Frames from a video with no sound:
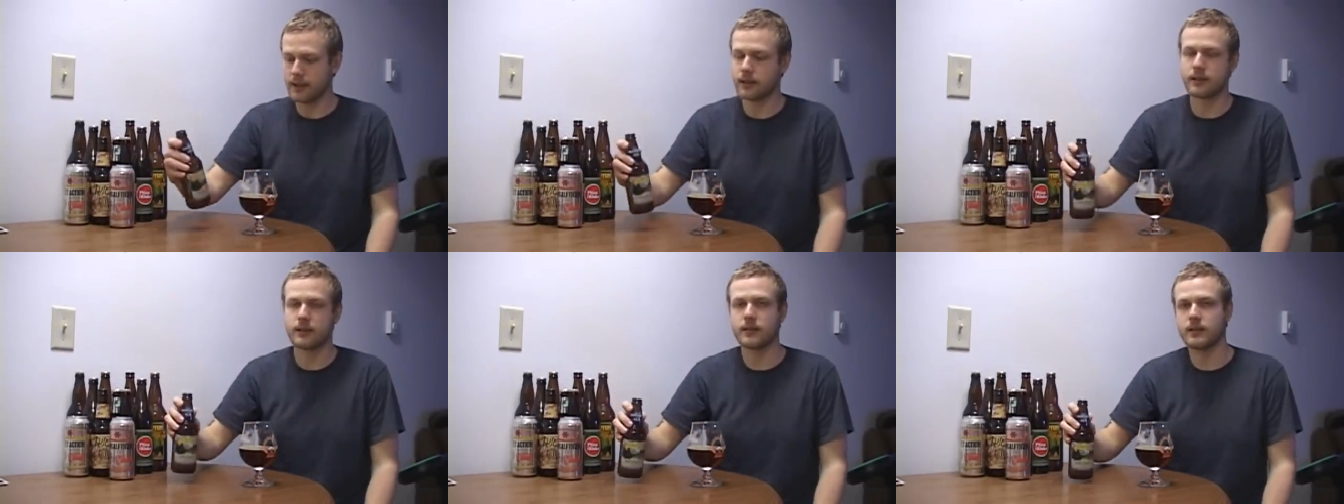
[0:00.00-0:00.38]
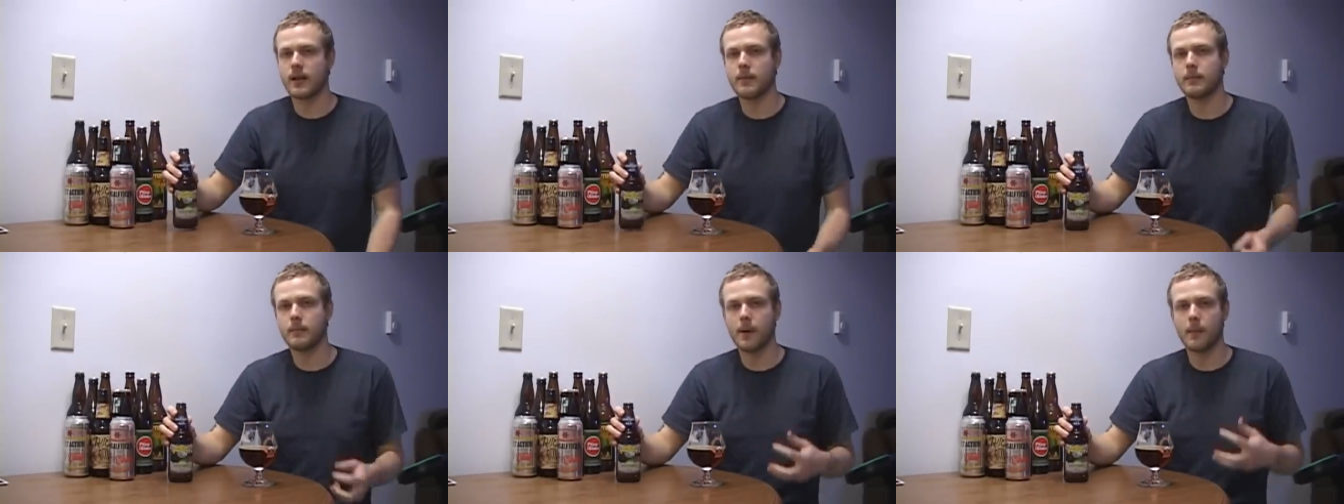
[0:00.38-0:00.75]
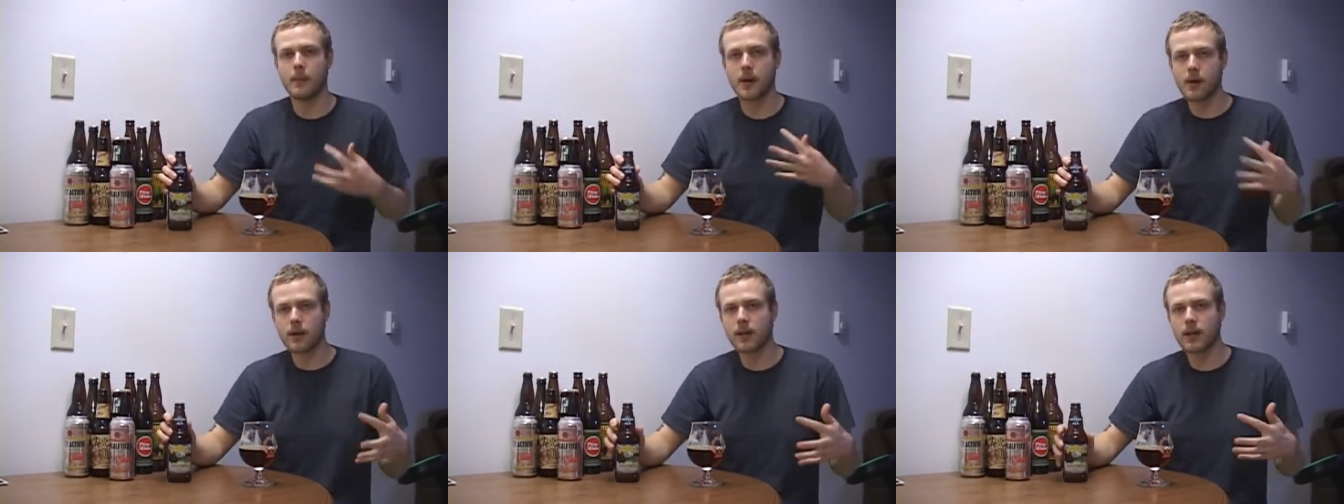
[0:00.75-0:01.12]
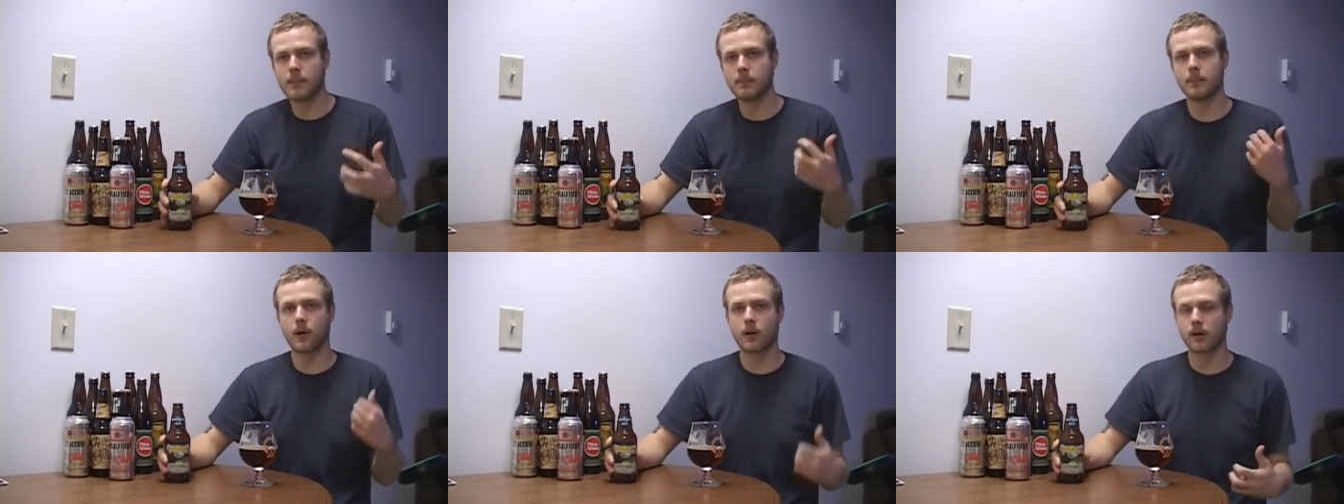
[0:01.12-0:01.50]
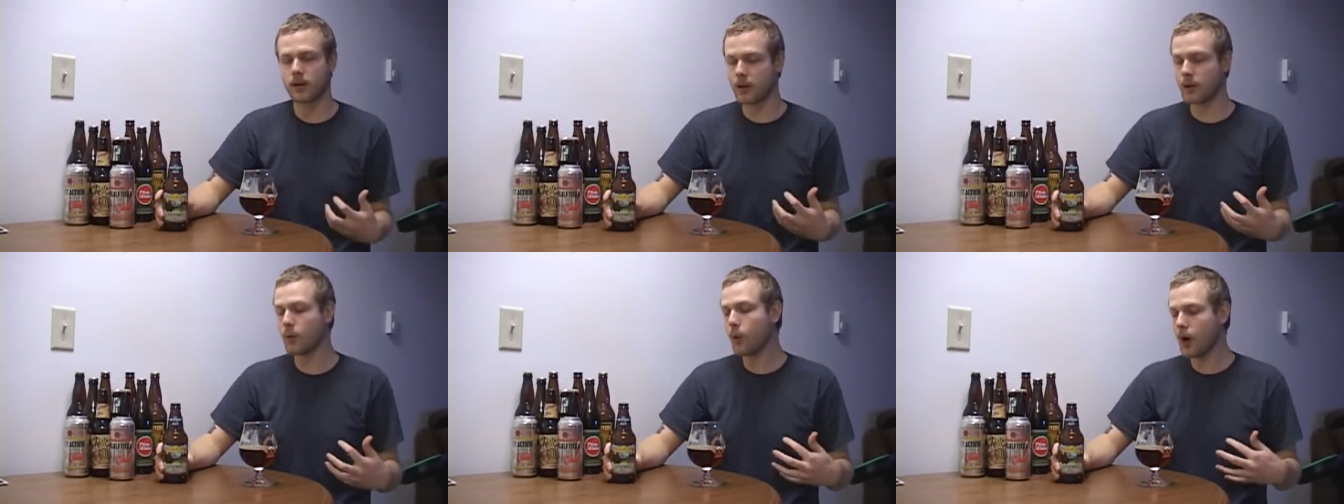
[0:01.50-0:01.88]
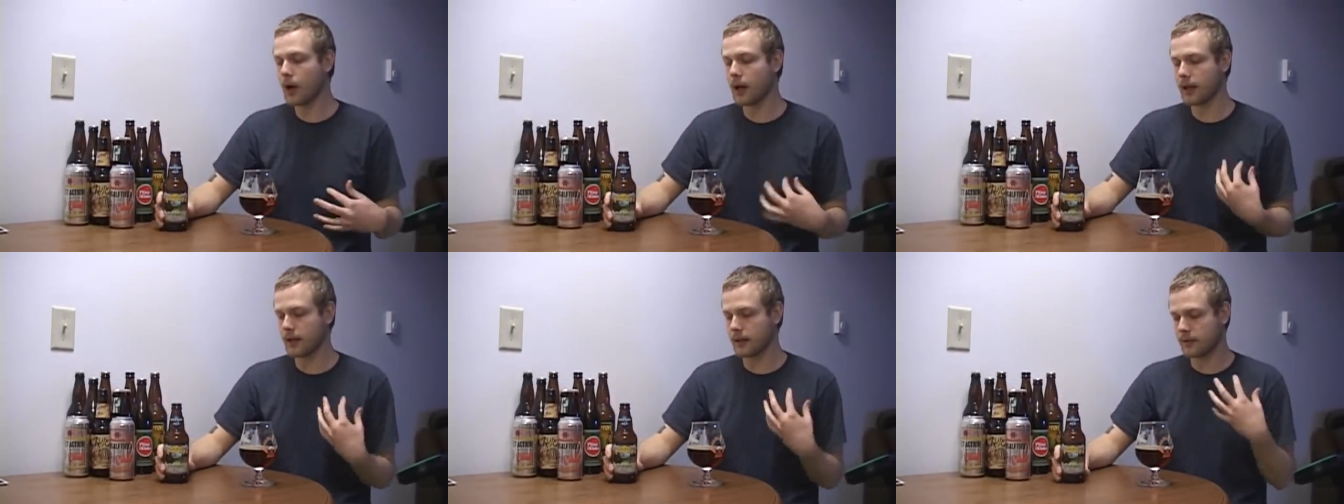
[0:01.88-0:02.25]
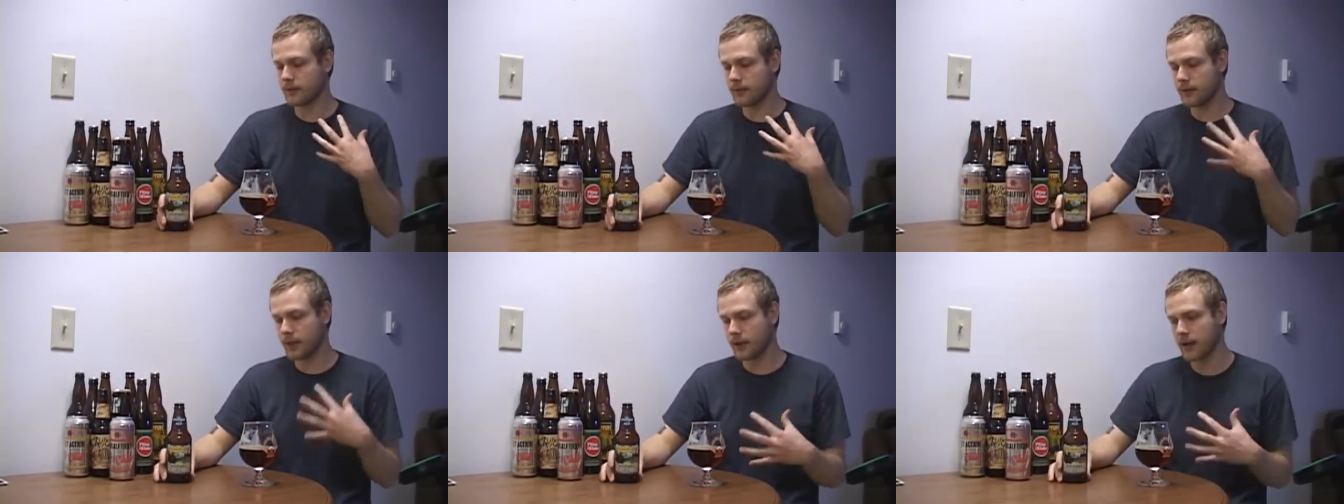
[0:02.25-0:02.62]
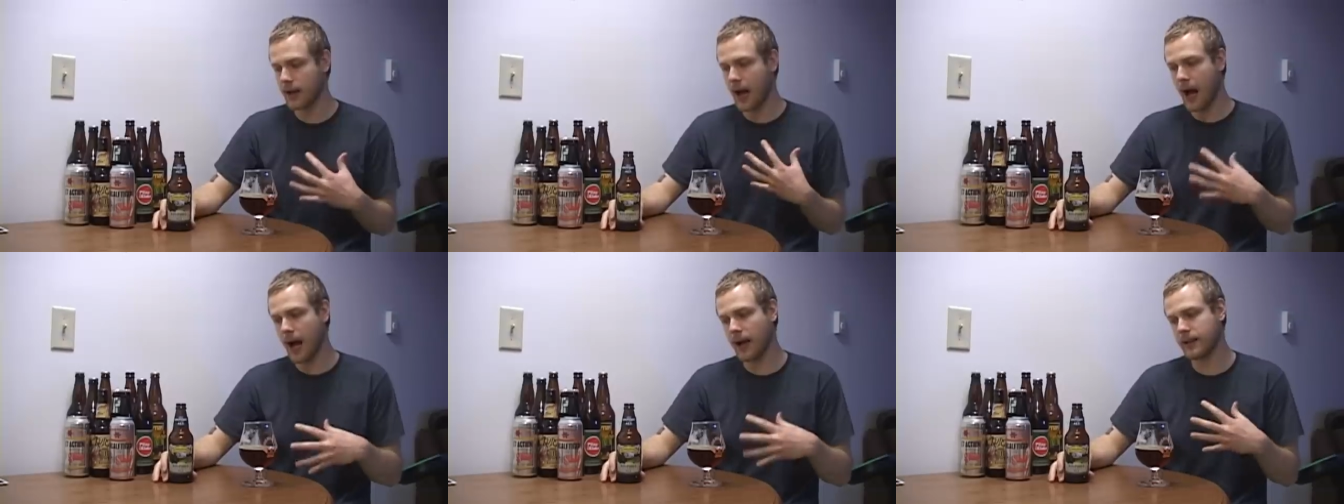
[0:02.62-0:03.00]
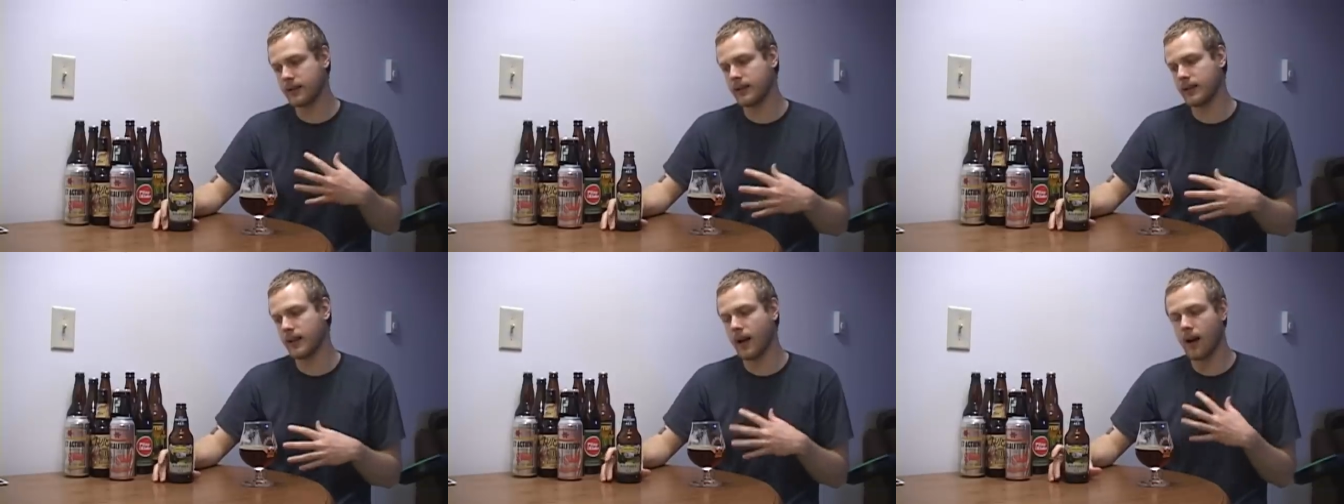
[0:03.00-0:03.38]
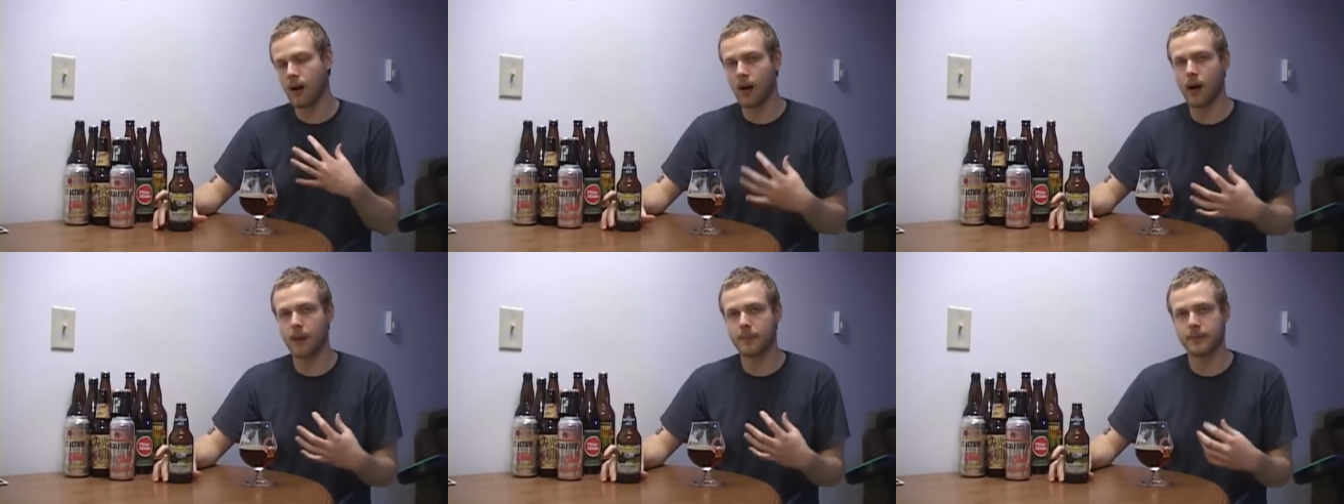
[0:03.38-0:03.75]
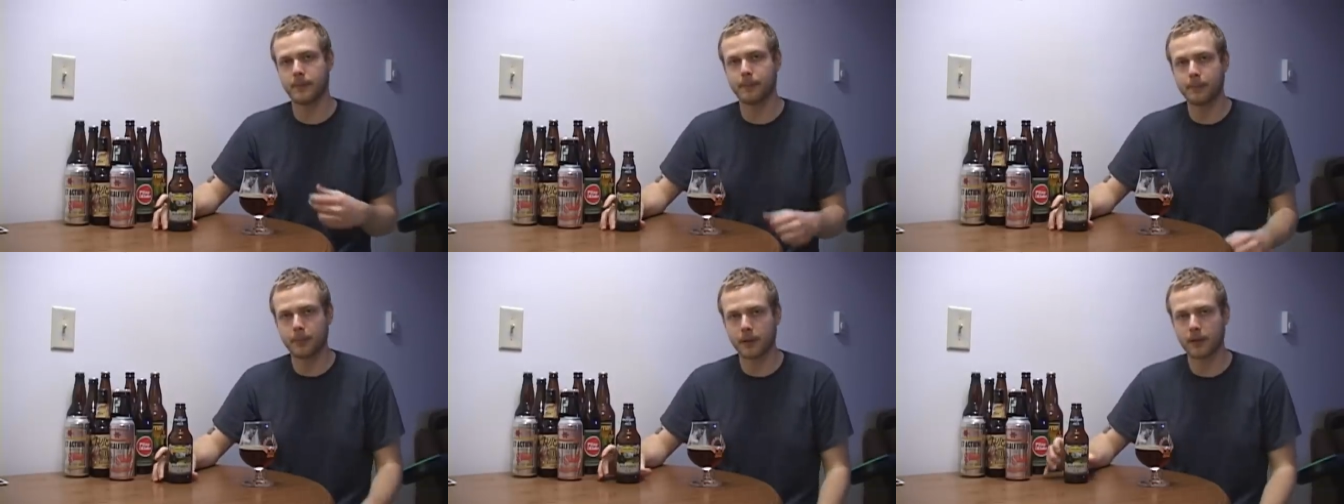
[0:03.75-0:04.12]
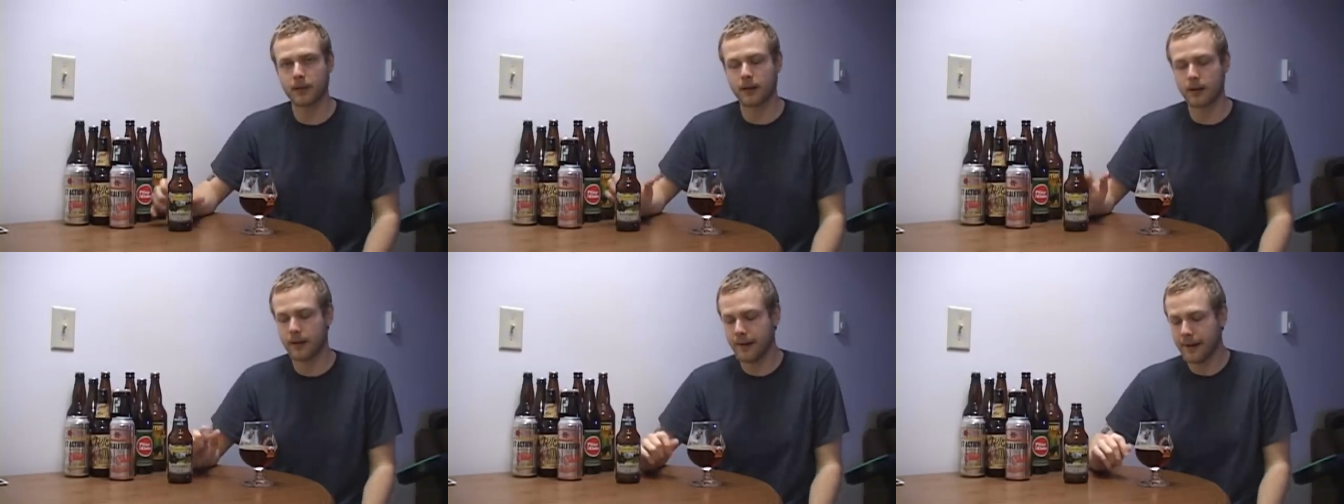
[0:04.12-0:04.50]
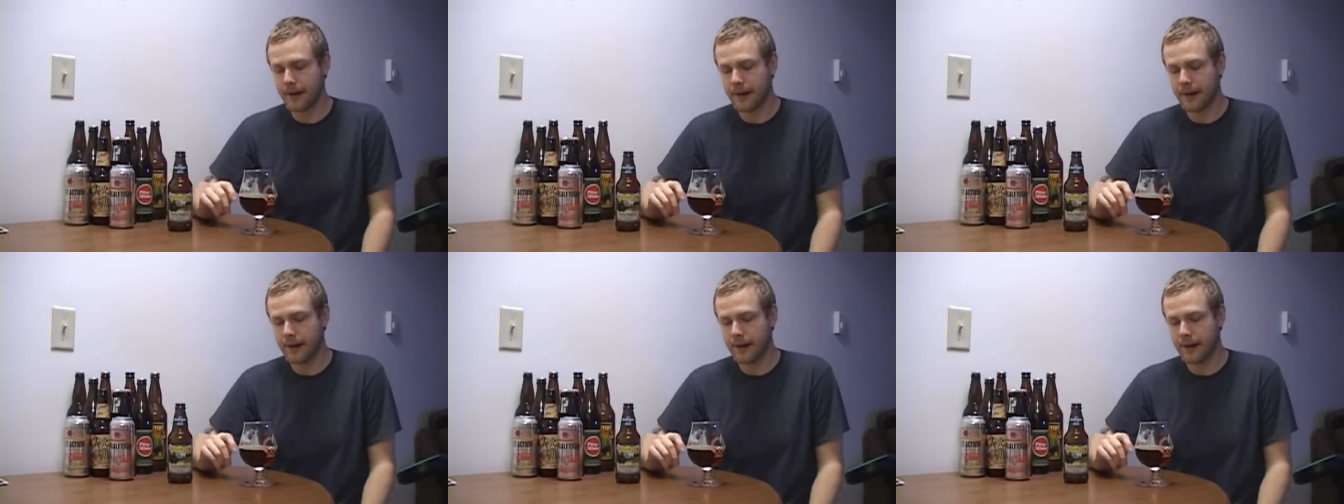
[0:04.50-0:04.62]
This is an American barley wine, a very highly hopped beer,